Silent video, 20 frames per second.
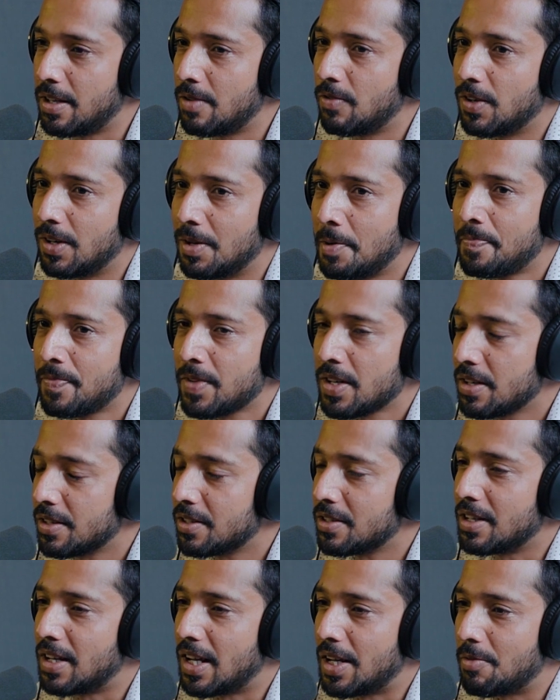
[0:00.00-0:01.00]
Even
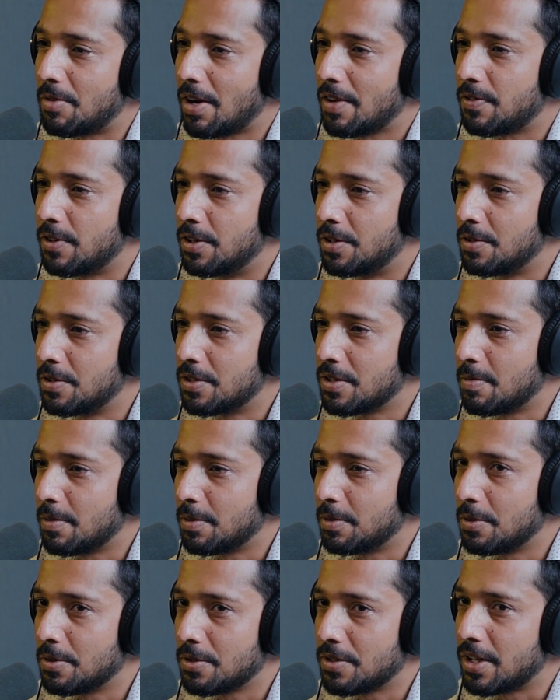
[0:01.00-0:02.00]
still, I refer to some
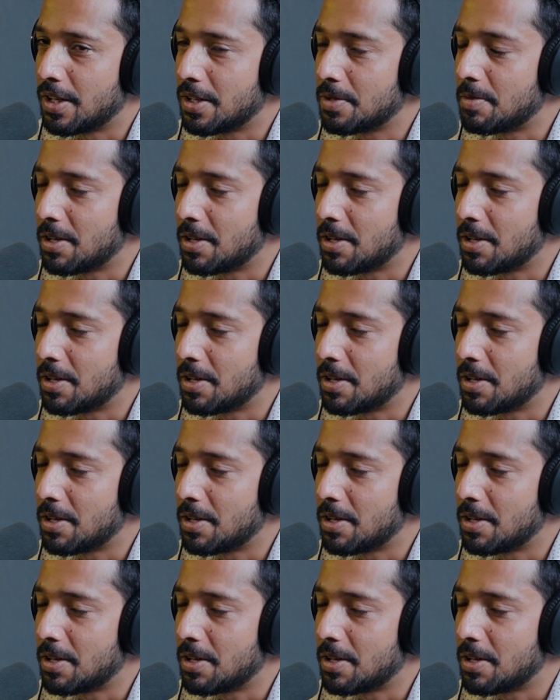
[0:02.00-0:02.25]
of those things